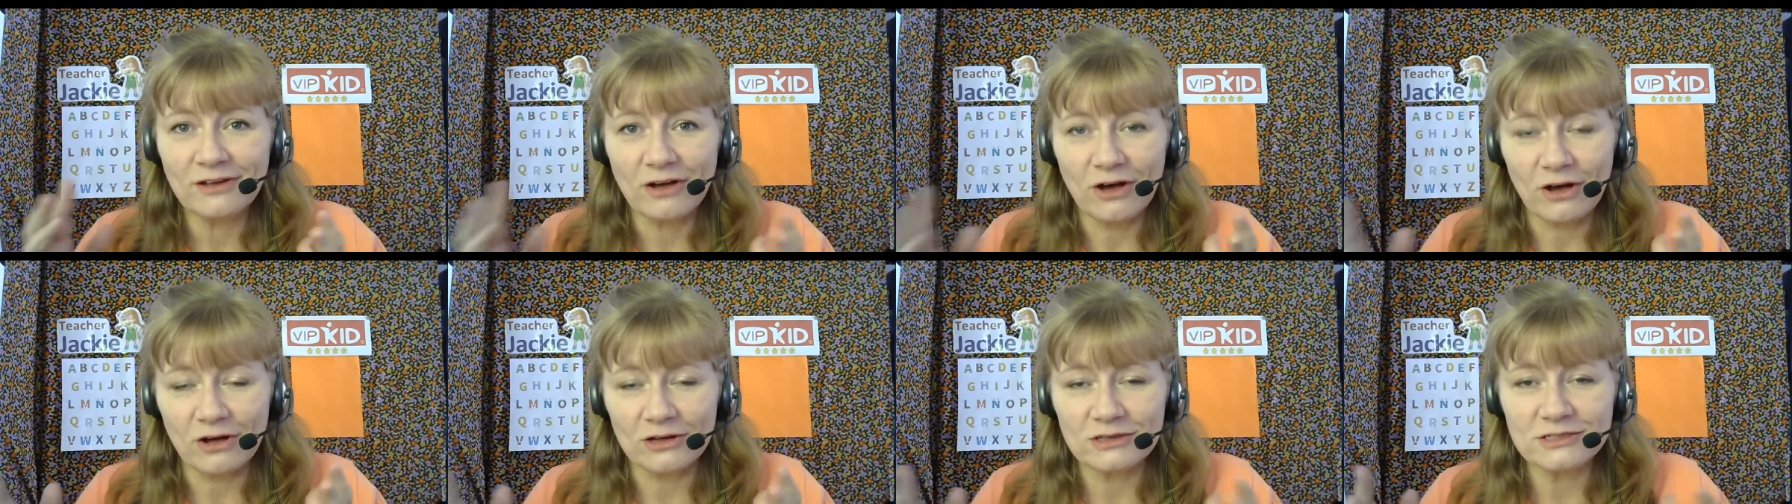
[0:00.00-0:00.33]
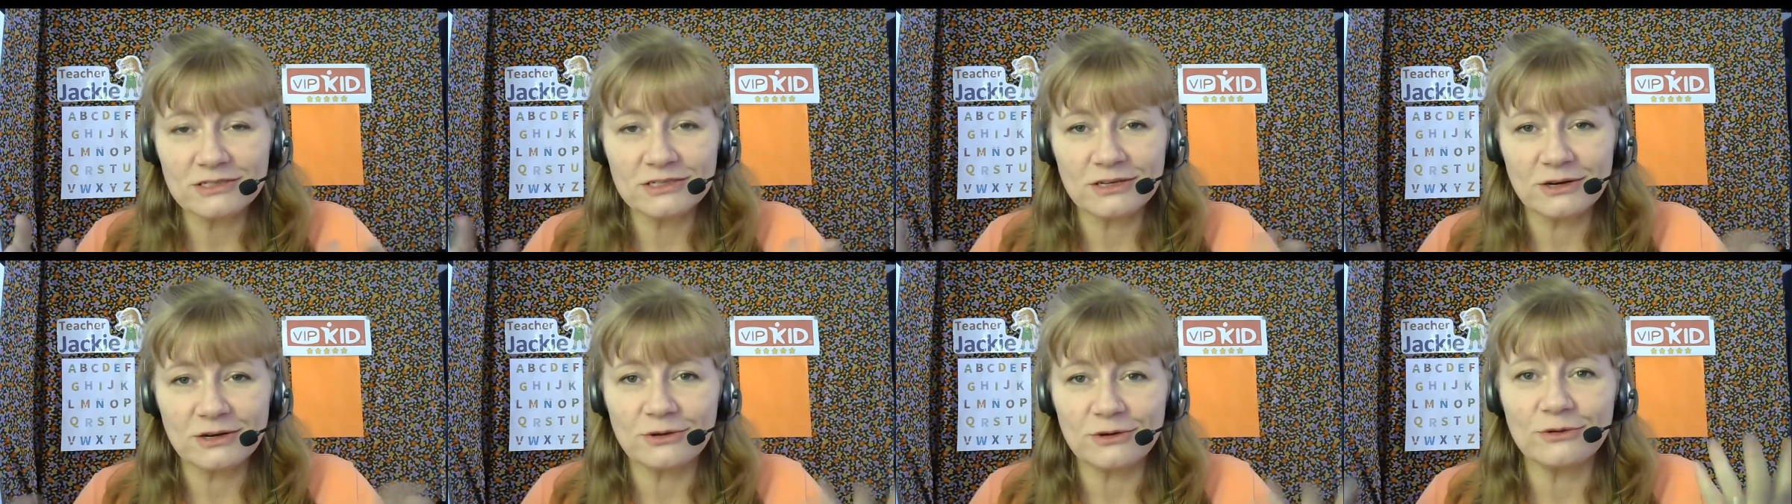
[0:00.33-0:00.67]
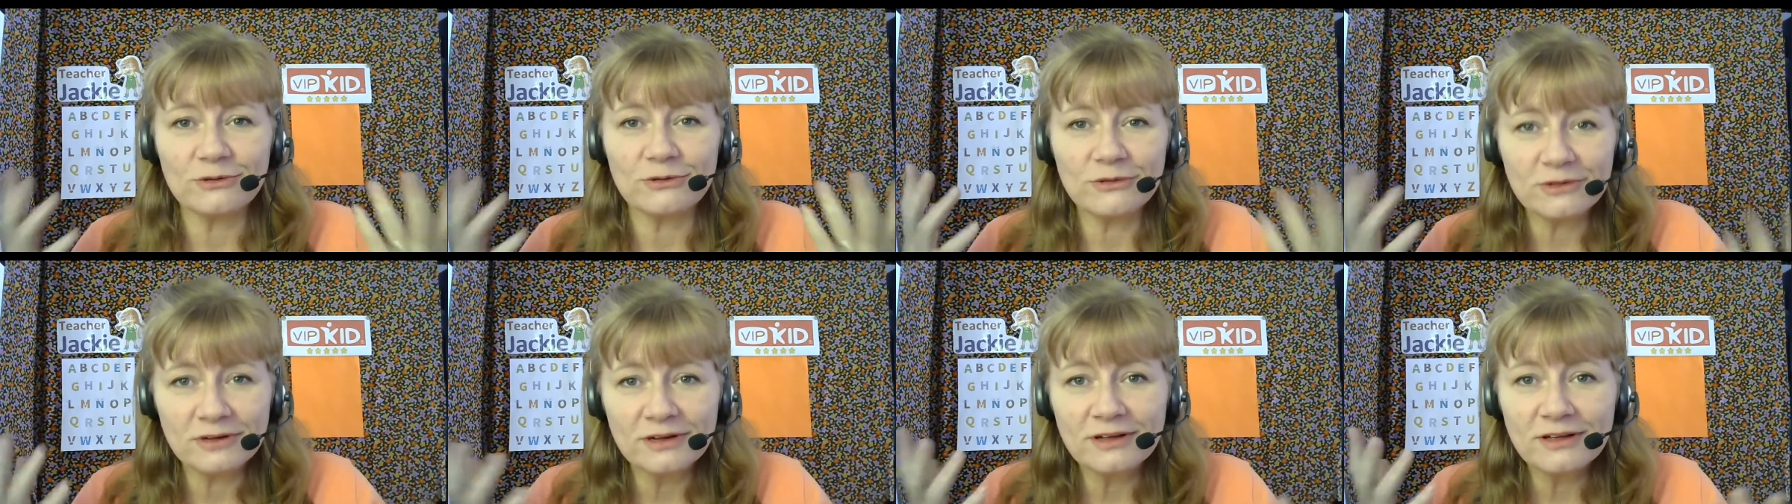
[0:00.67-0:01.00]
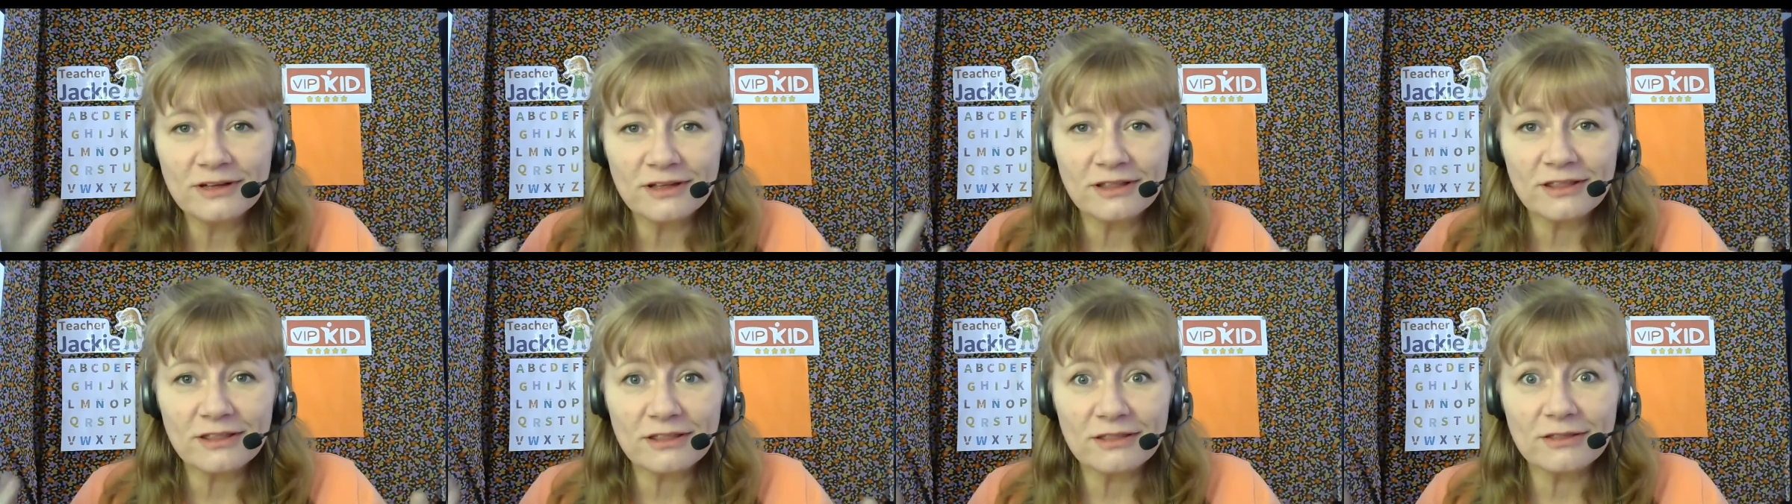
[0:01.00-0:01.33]
also
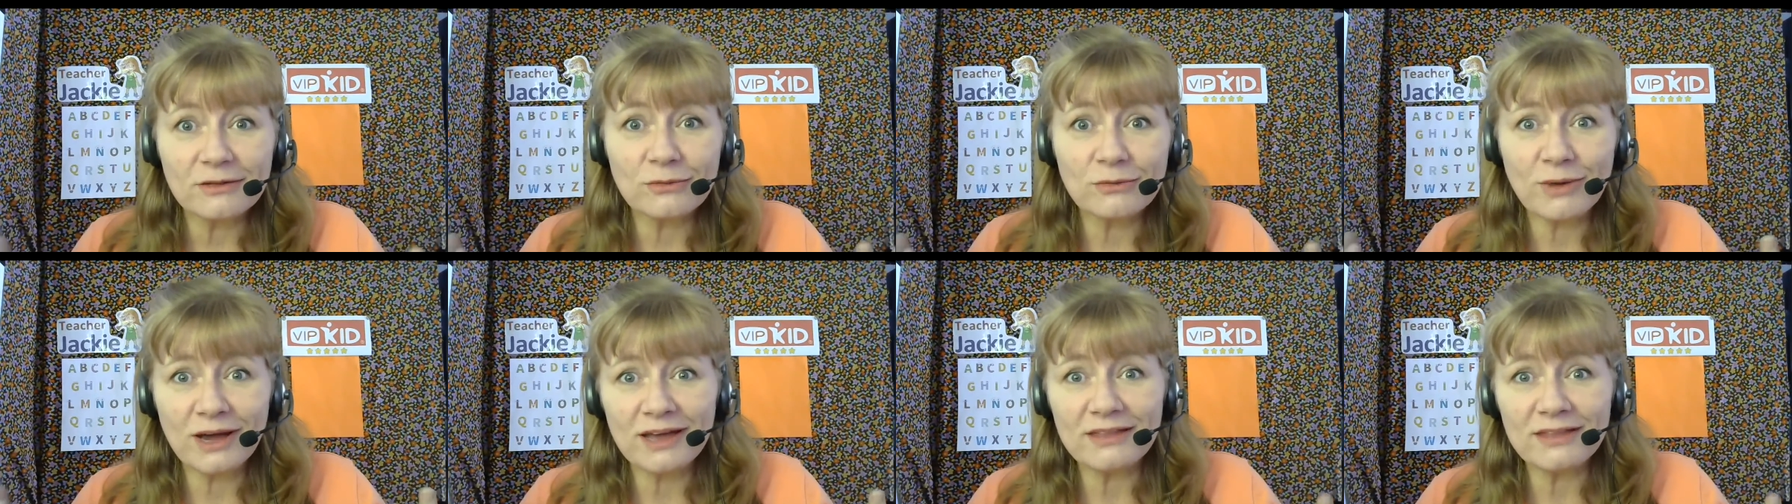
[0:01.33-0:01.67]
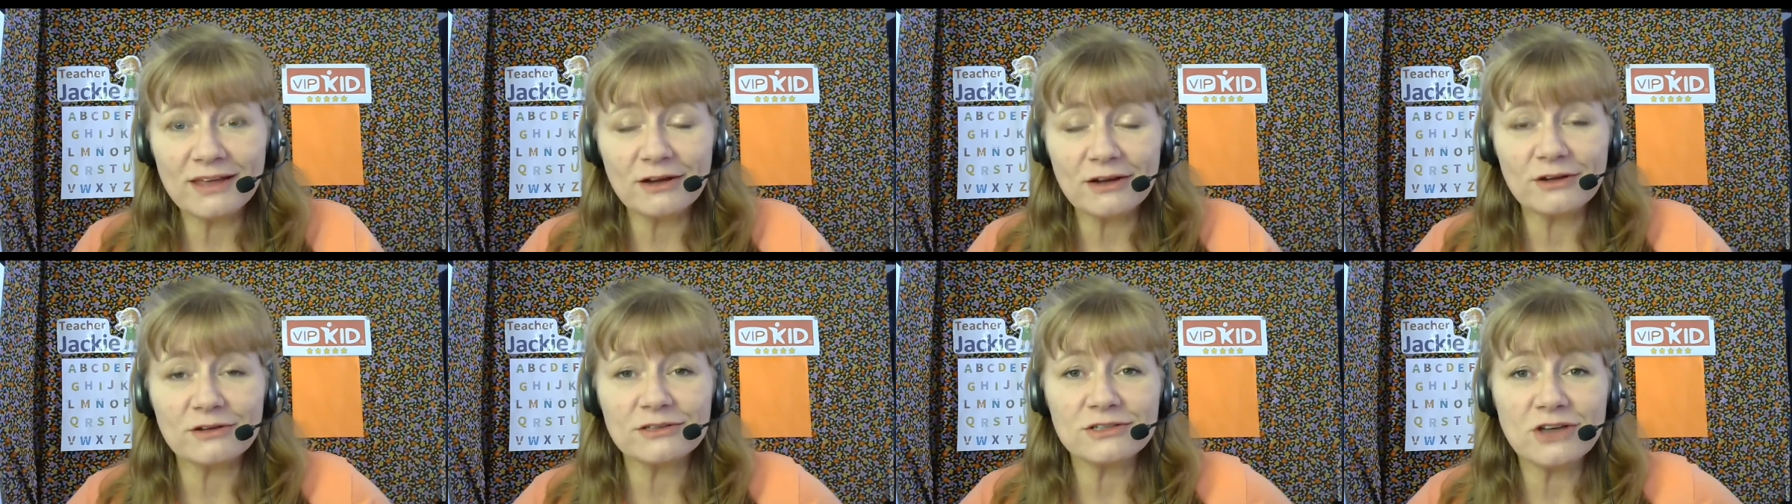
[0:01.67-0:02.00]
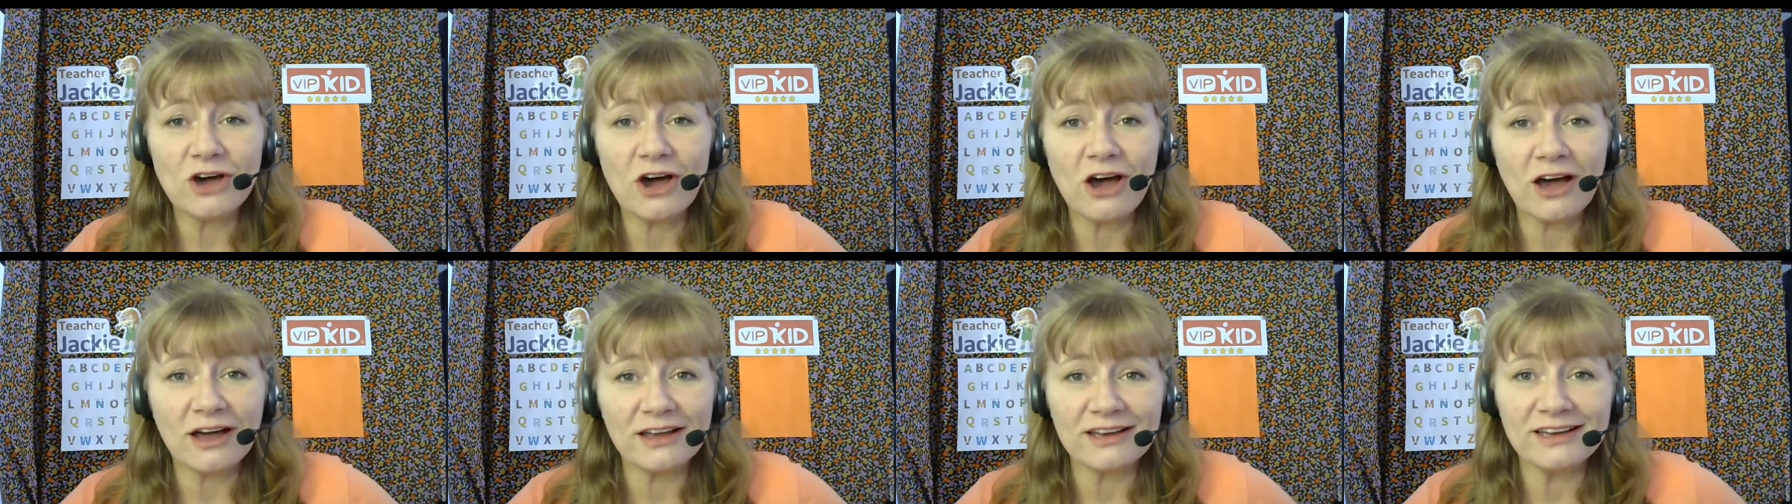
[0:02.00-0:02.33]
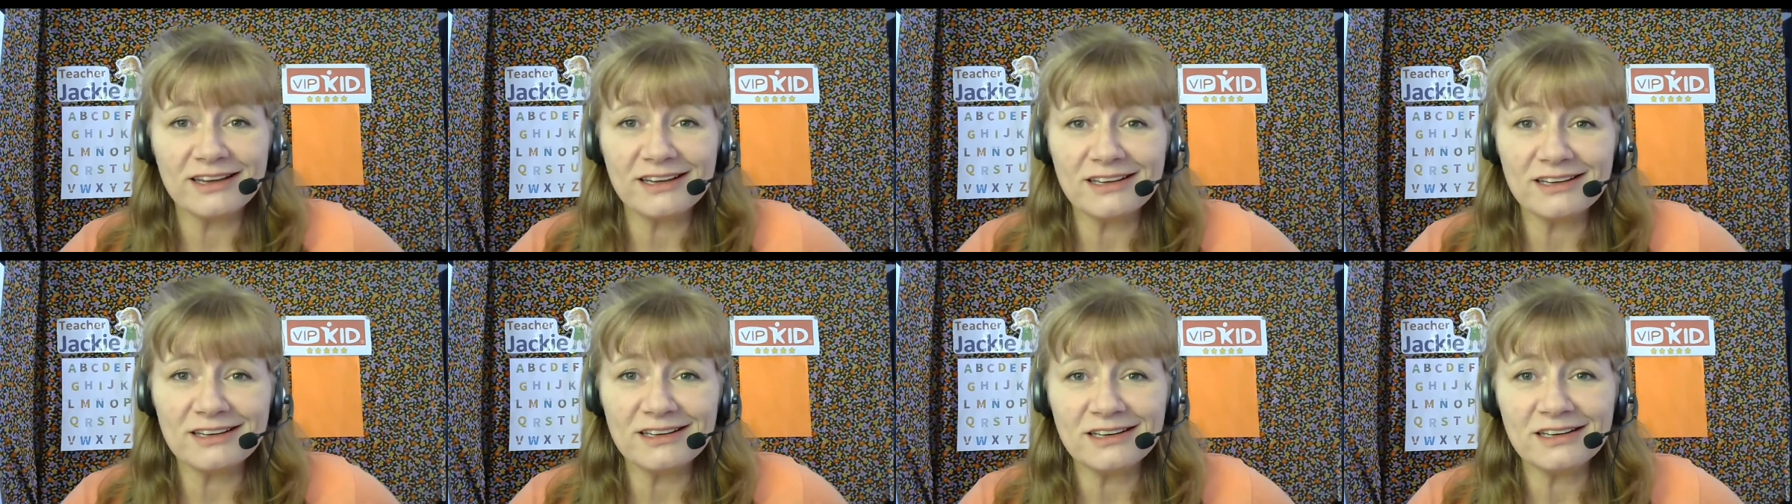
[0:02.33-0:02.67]
the way they are taught
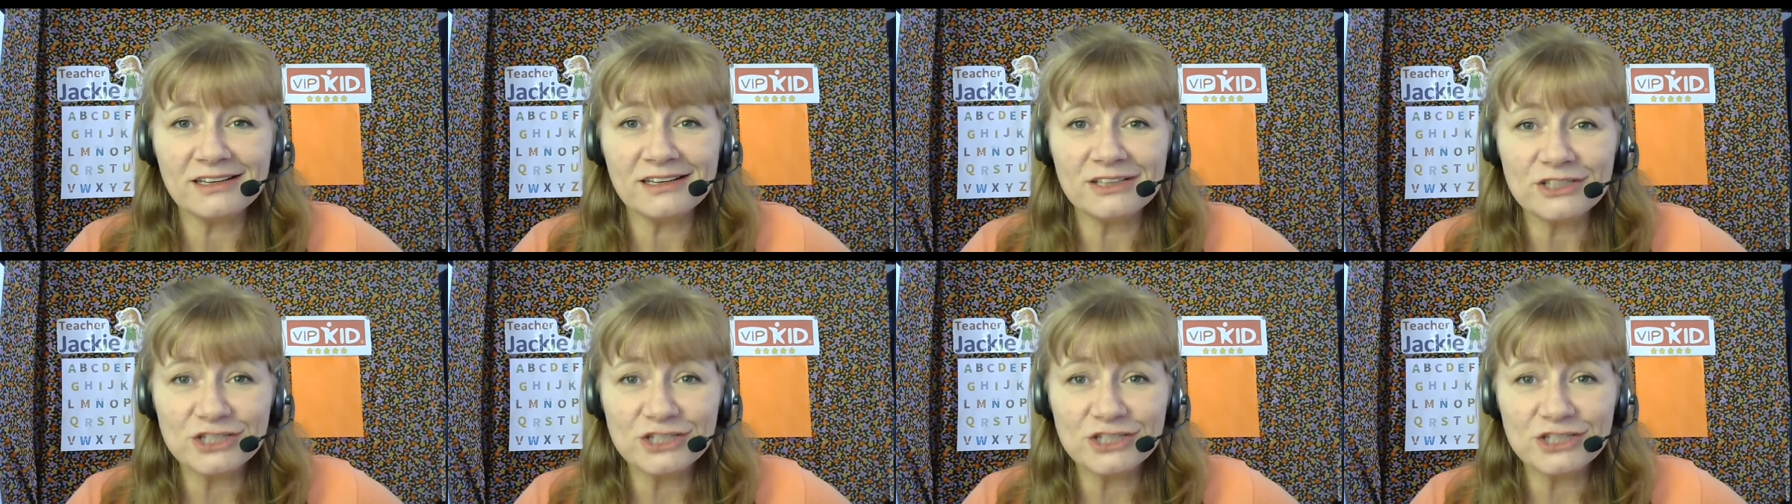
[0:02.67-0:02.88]
in